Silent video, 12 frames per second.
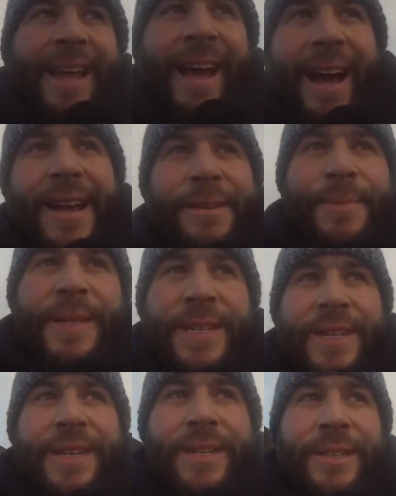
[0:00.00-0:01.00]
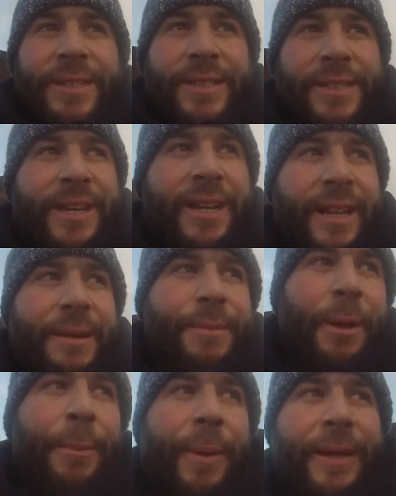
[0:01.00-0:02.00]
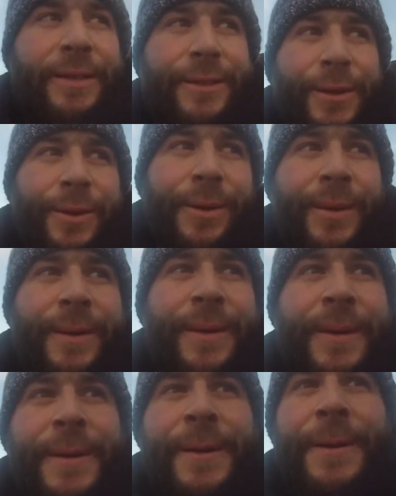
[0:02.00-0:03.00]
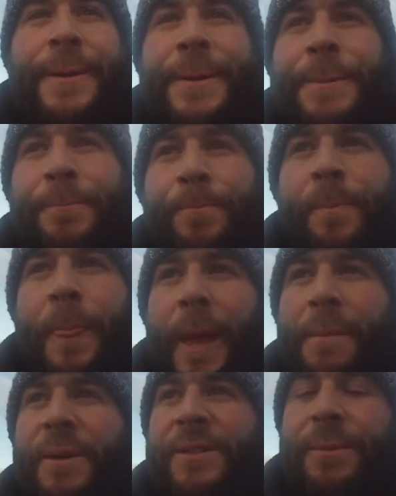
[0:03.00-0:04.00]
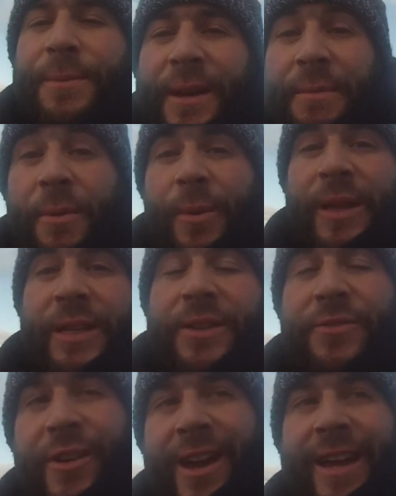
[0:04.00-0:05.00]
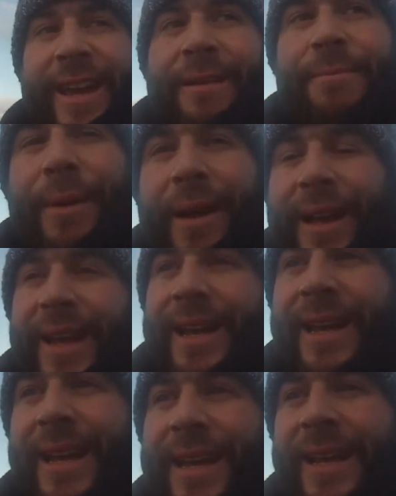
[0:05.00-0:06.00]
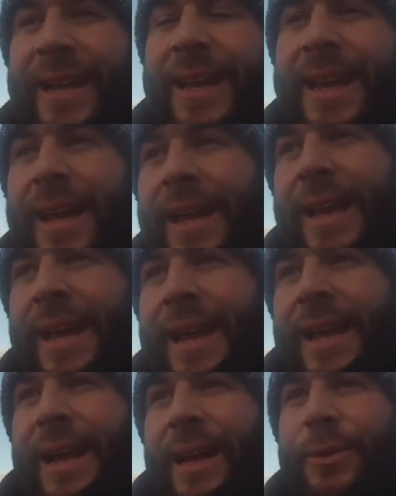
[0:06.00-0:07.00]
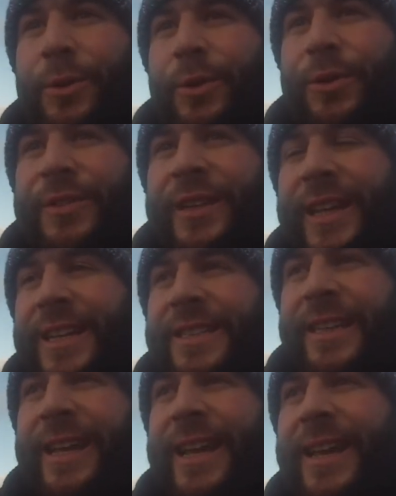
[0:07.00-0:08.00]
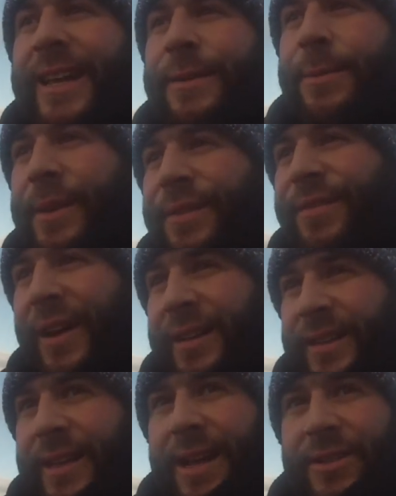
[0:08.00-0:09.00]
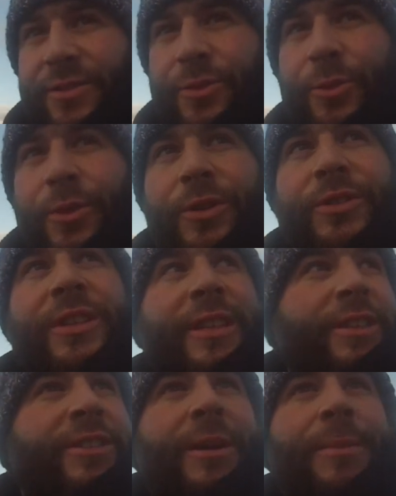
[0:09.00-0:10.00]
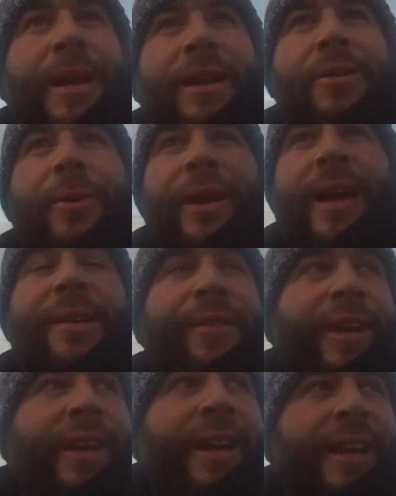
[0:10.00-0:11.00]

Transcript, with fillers: It has been years since I climbed up it, so it'd be something I'd be willing to try again, but I don't know if today's the day, with the fact that that snow looks like it's coming in quite heavy.